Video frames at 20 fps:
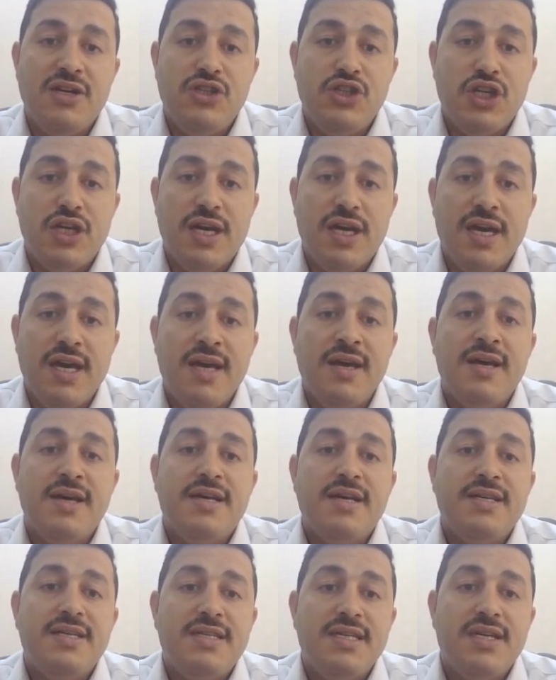IgA,
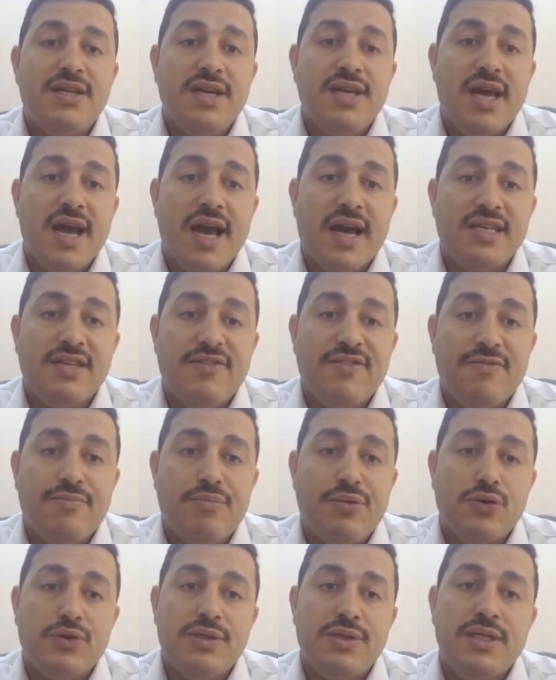
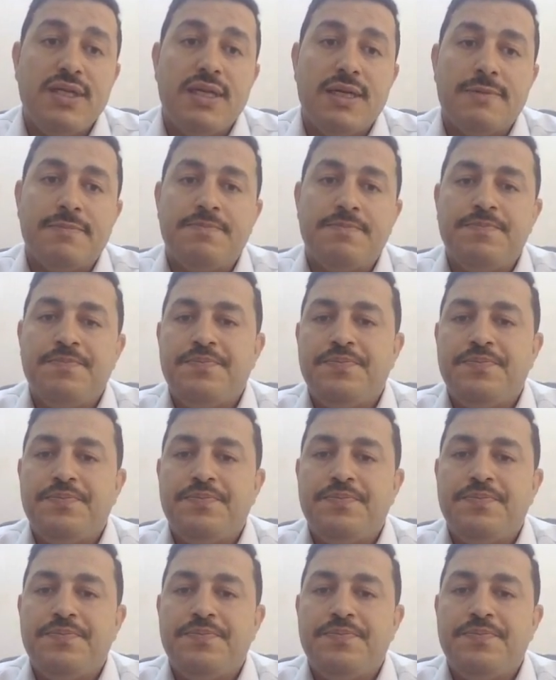C-reactive protein.